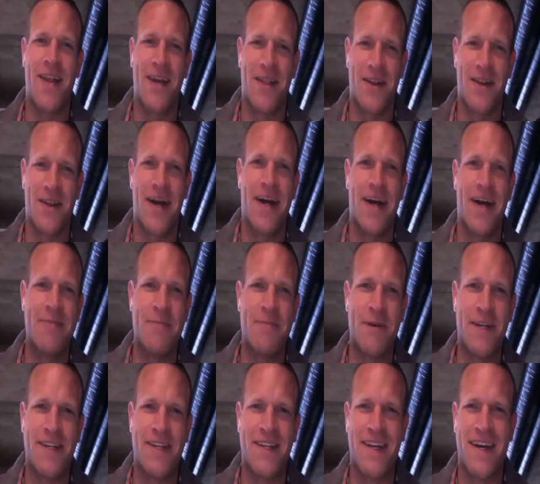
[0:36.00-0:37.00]
of the other guys.
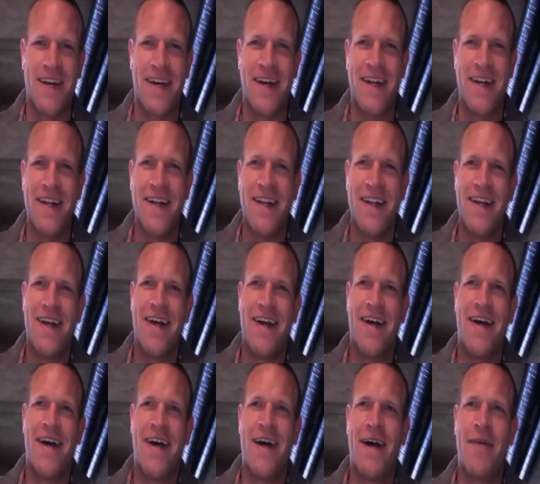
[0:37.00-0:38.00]
But uh,
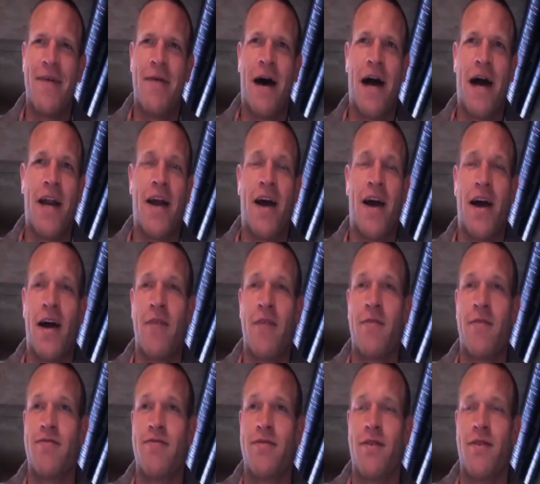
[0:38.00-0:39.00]
um, I,
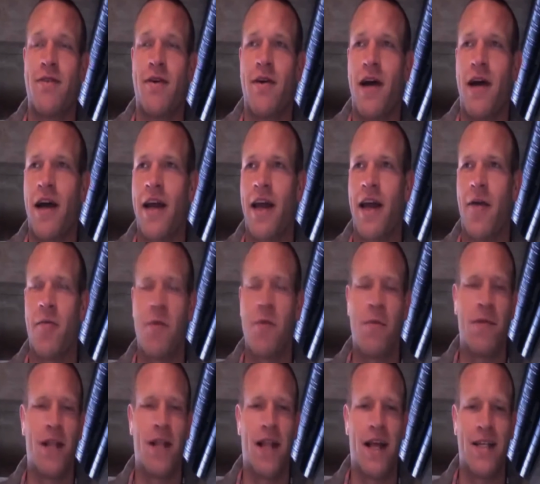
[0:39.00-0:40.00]
I, I can't
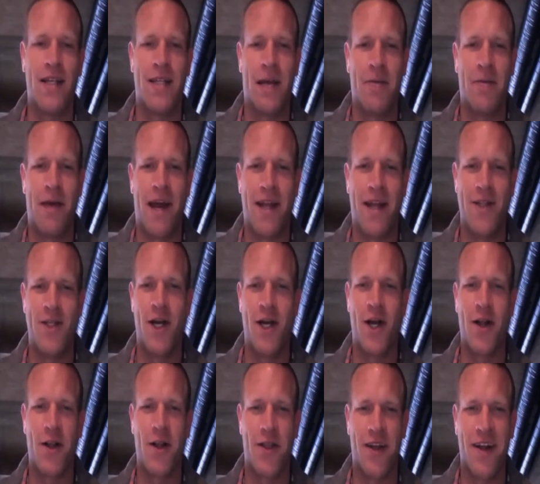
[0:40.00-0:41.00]
remember the last time I had a
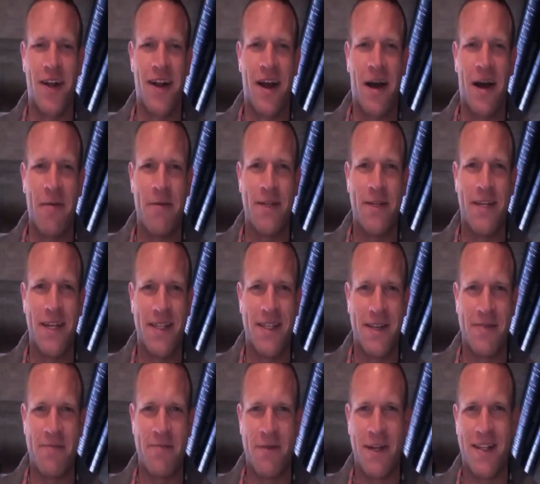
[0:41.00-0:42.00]
juggalo-thon
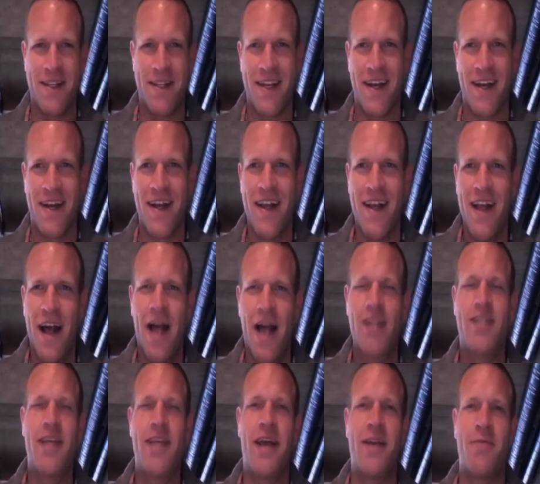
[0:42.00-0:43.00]
competition. But uh, I'd
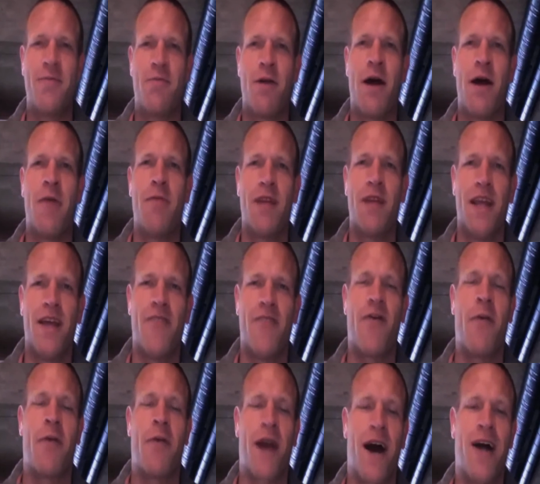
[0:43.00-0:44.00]
say it's probably, if
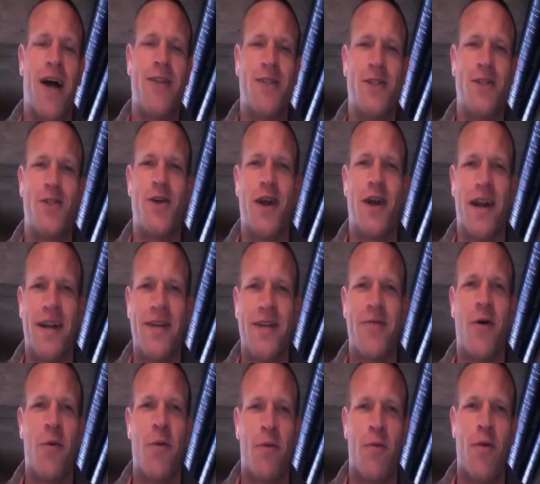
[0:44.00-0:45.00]
I'm concentrating, you
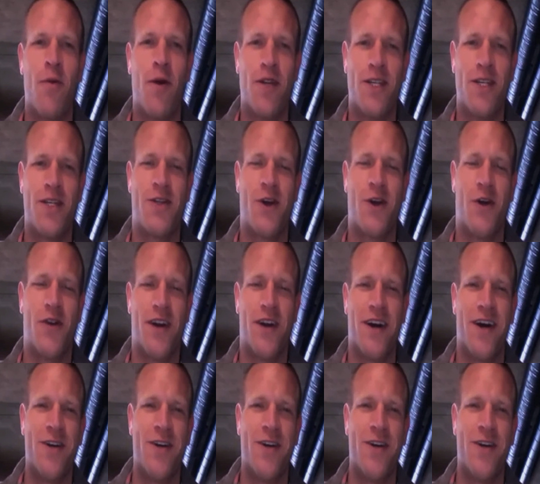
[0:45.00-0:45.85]
know, just over a